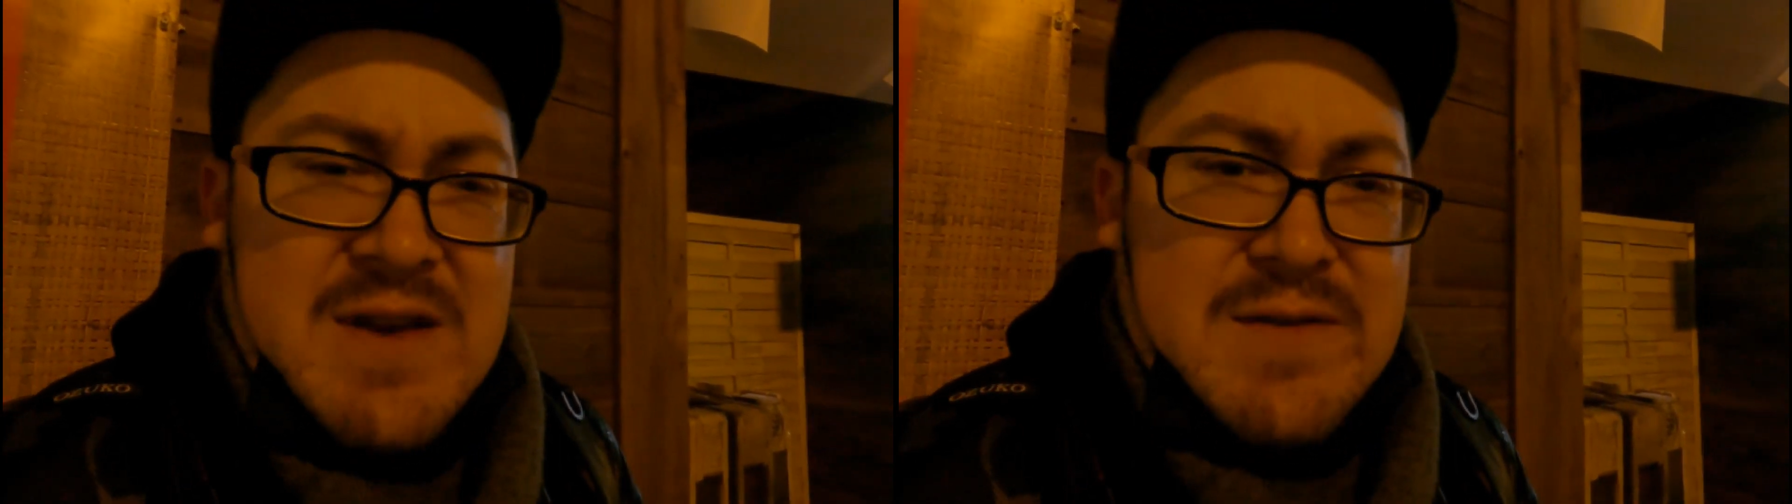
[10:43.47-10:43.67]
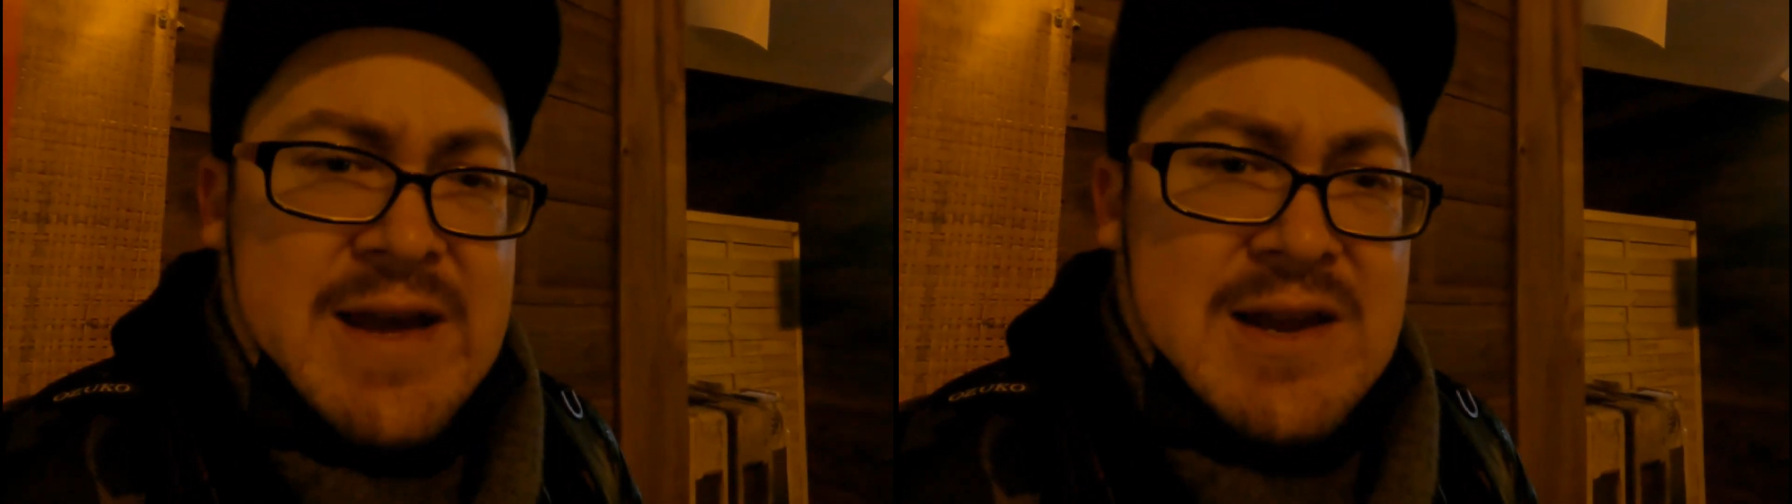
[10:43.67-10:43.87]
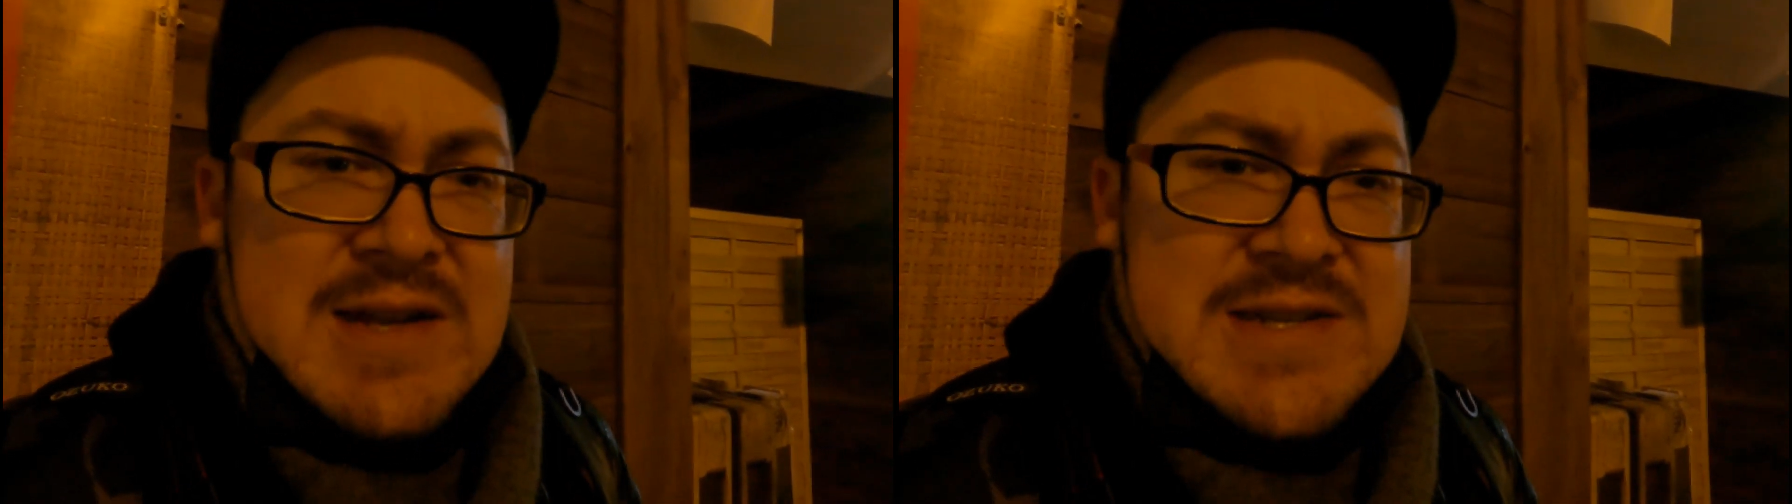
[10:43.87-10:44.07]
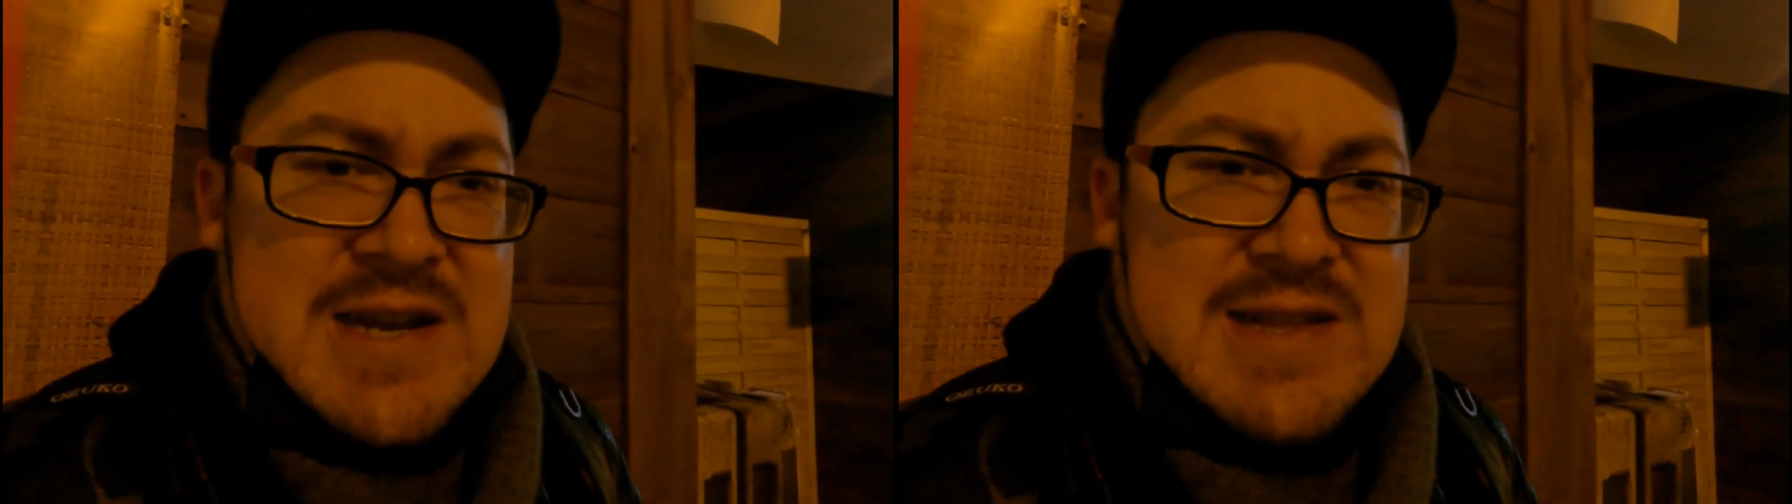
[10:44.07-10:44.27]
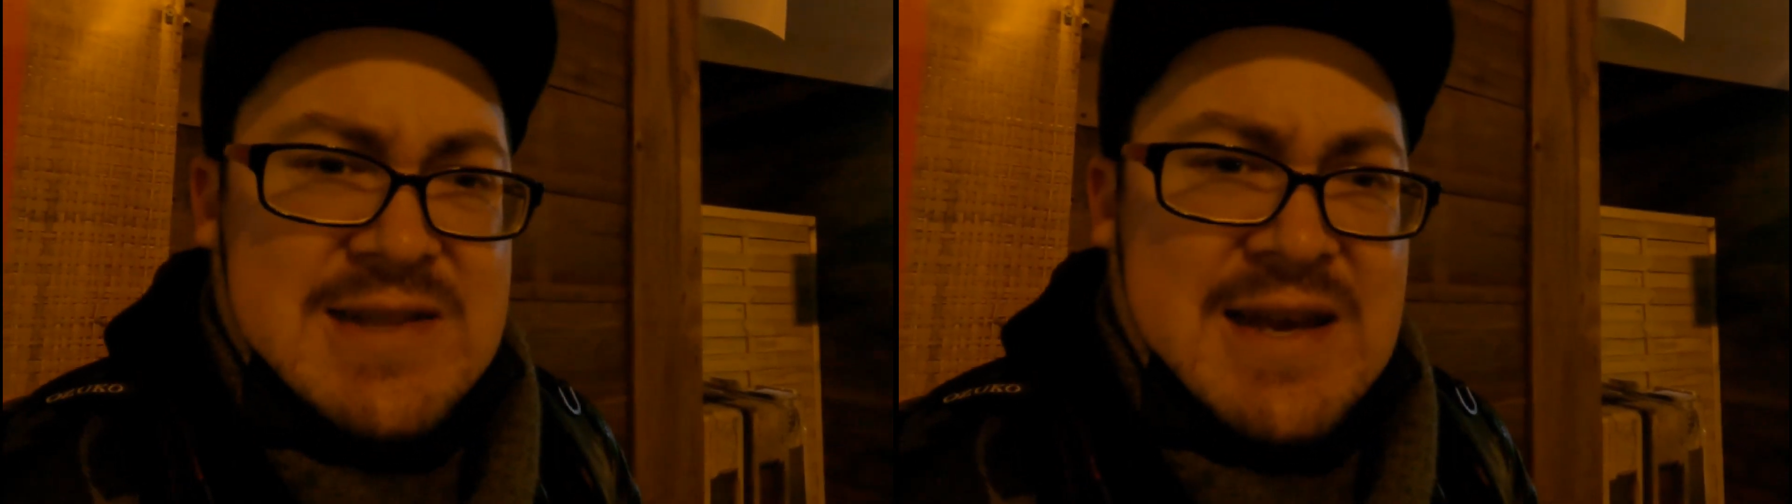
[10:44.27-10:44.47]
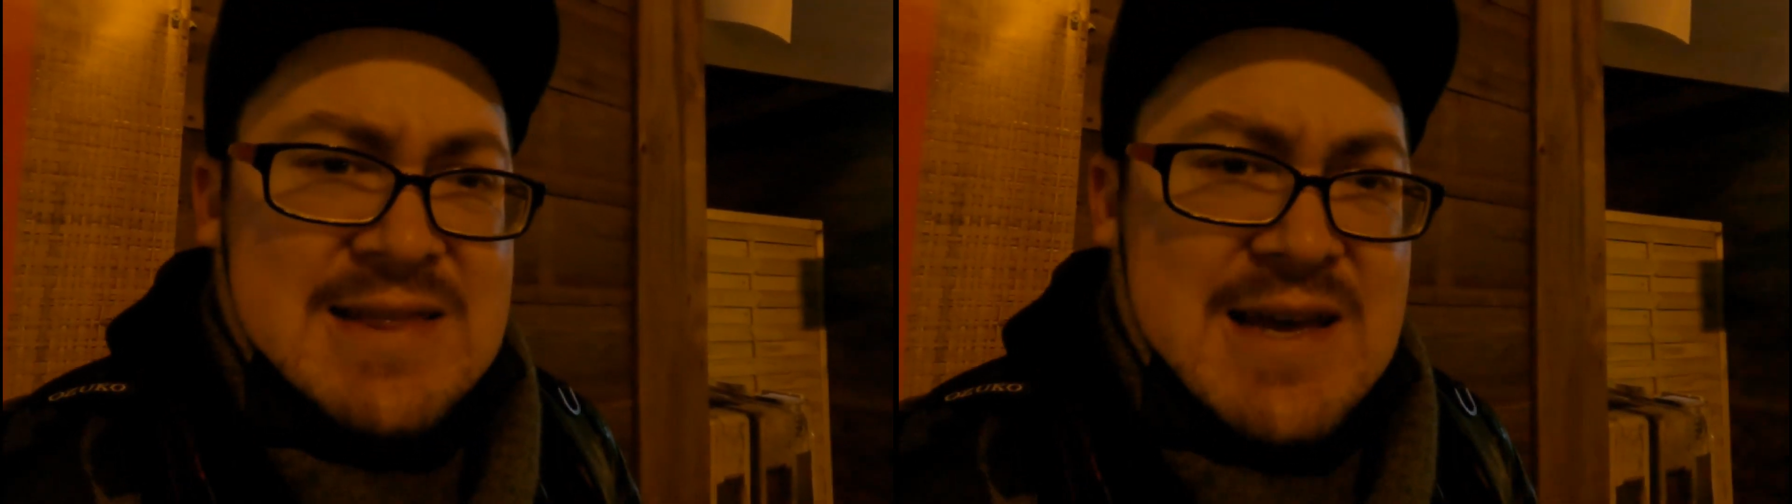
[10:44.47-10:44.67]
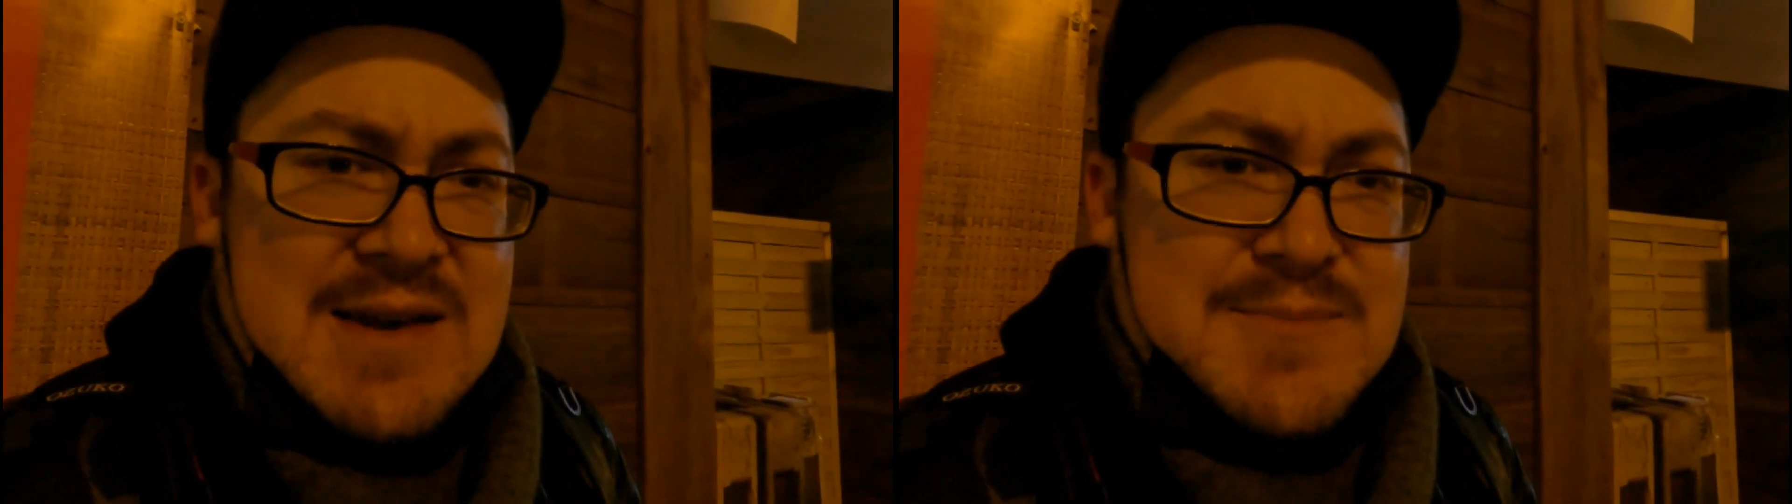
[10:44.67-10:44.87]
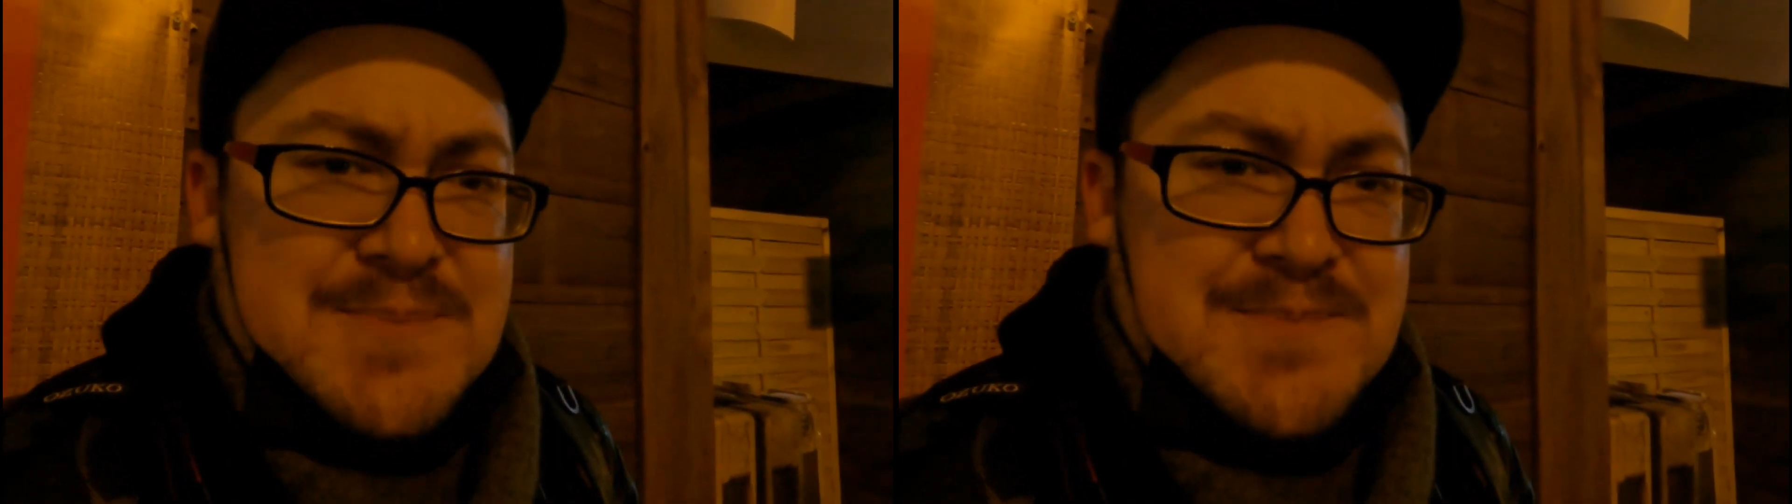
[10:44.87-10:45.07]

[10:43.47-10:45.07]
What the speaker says: never had hot chocolate like that.